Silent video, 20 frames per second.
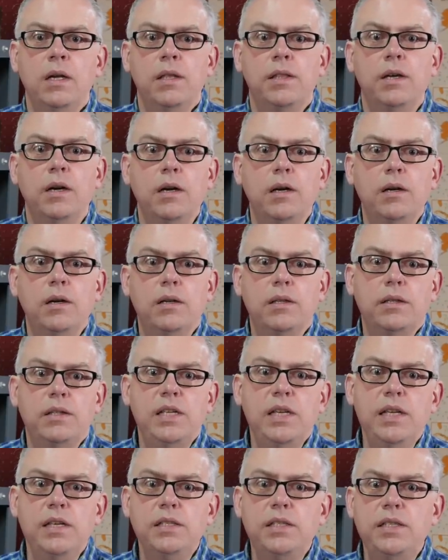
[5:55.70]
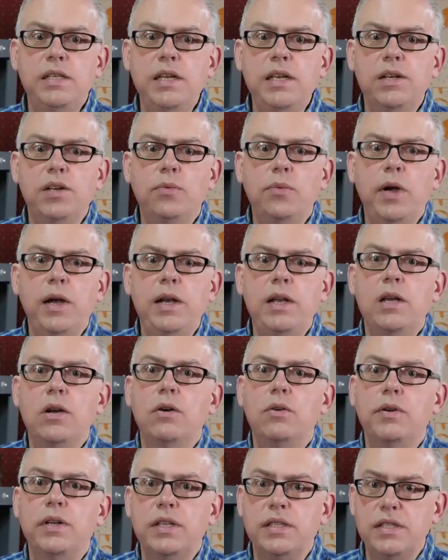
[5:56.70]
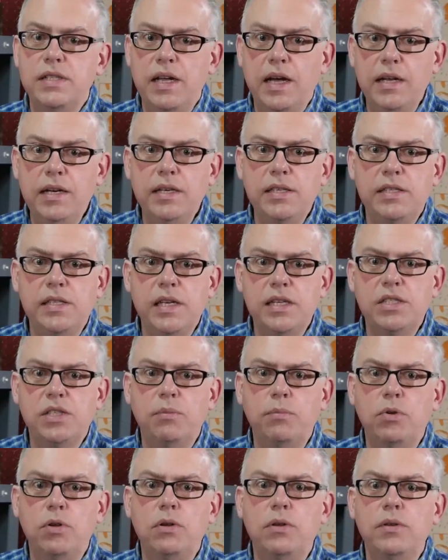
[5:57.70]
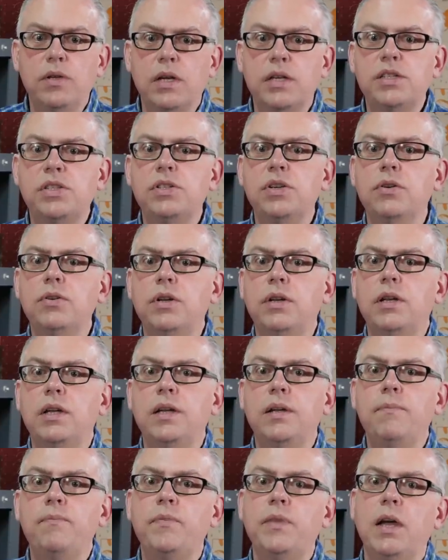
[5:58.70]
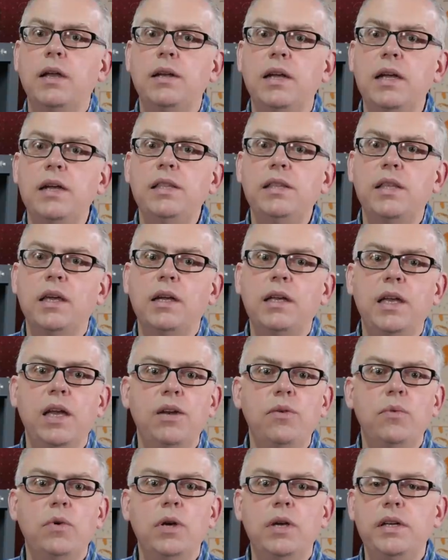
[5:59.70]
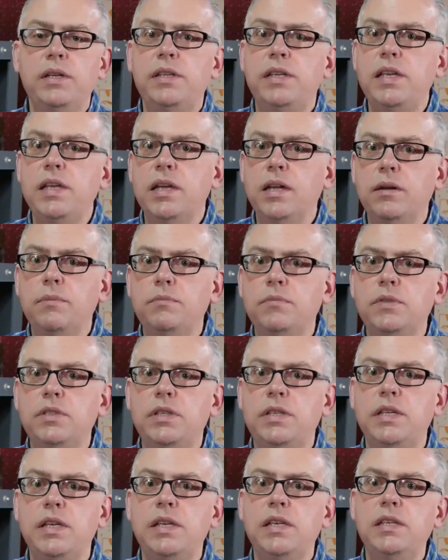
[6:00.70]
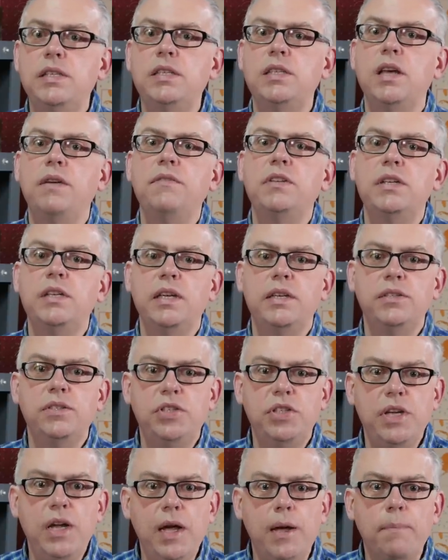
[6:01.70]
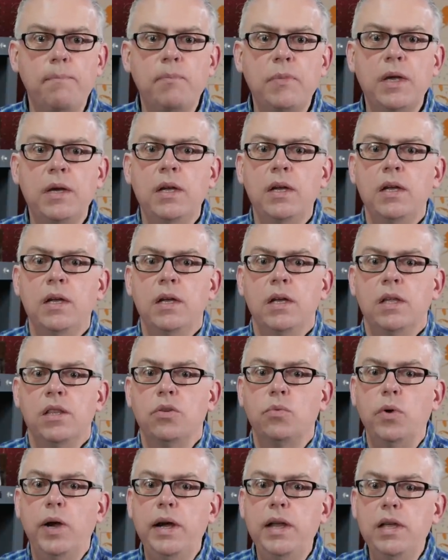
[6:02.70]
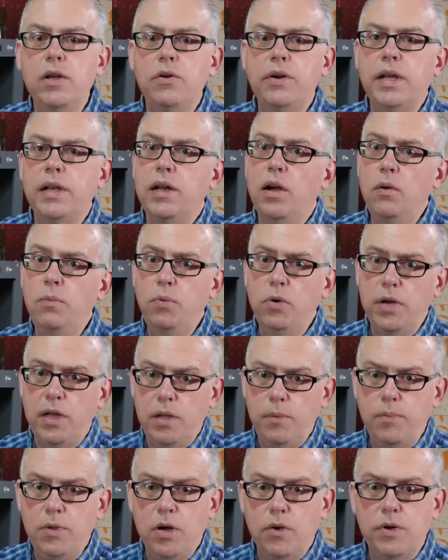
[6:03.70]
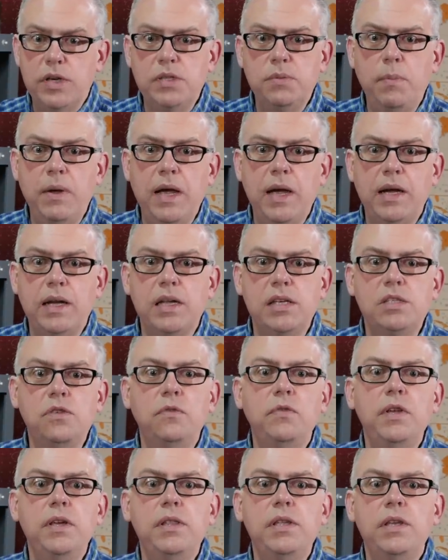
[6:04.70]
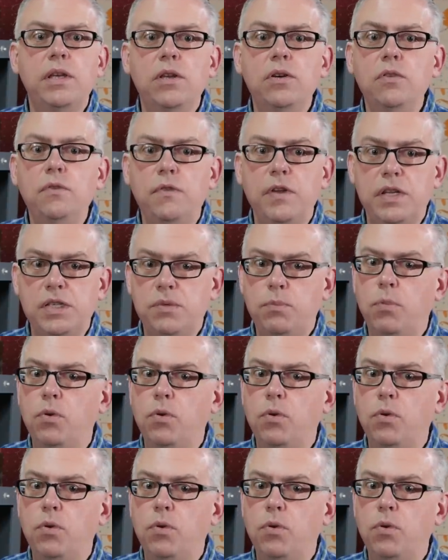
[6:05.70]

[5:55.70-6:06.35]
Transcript: The T N C in the radio is not accessible externally, unlike the Kenwood T M D seven ten G A. The radio can output A P R S packets via the interface